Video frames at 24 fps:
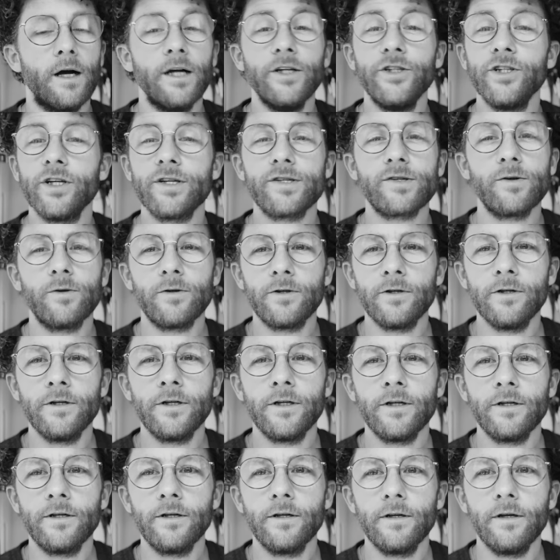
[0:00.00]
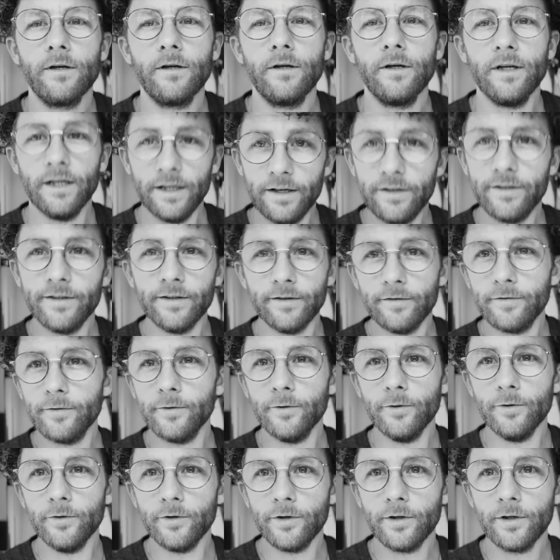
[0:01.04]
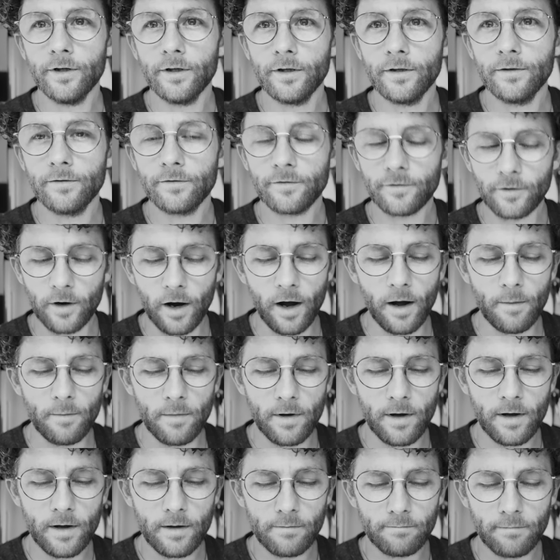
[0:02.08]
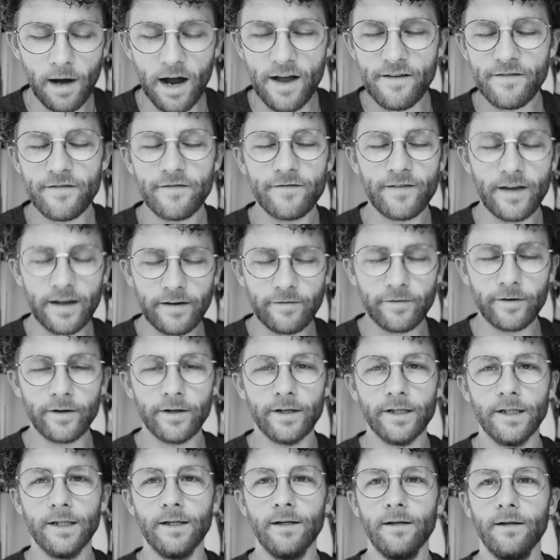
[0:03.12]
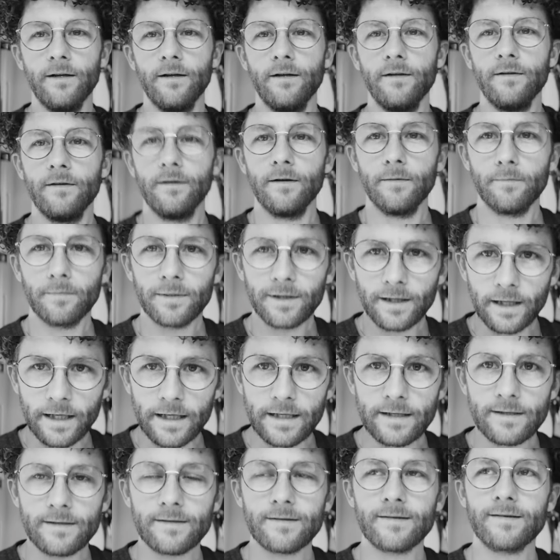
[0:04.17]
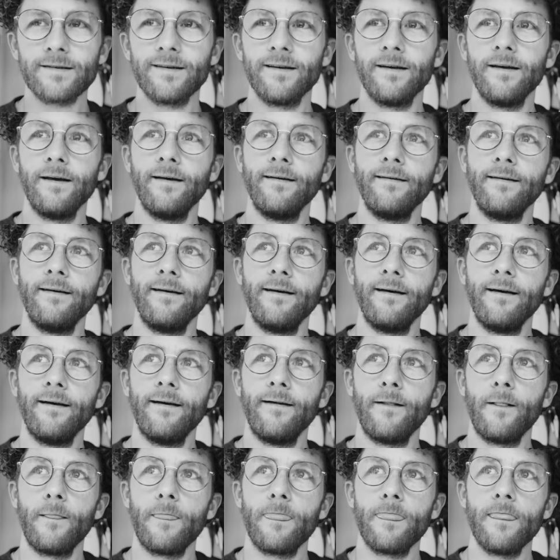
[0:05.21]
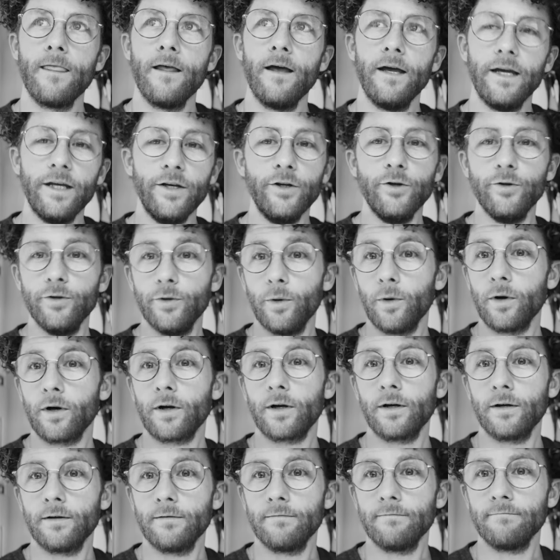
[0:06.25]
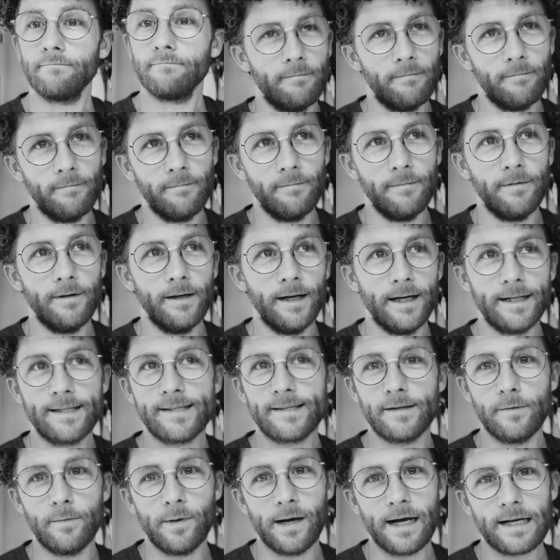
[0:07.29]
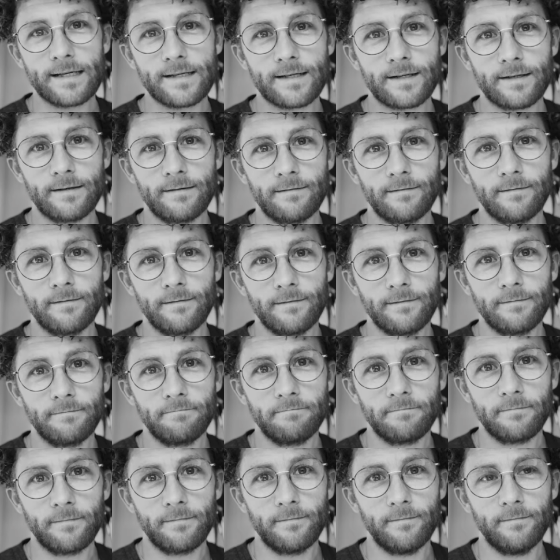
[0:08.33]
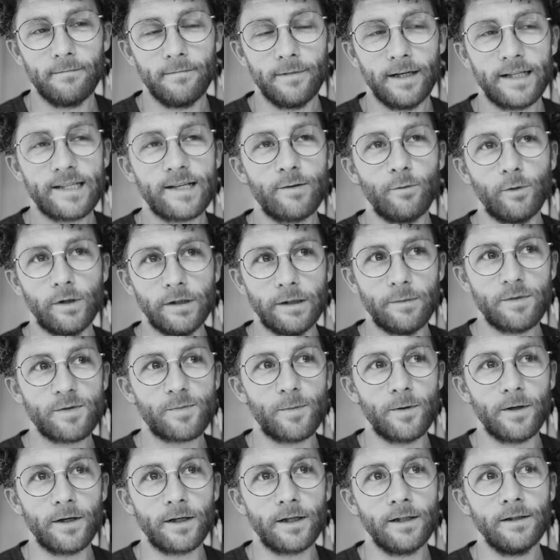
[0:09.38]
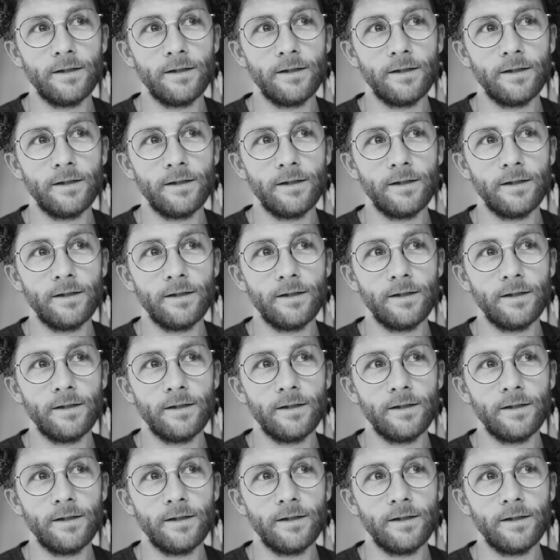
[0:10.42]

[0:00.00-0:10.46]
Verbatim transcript: just ordered Indian food from my favorite place in New York. It's the best. It's in Williamsburg.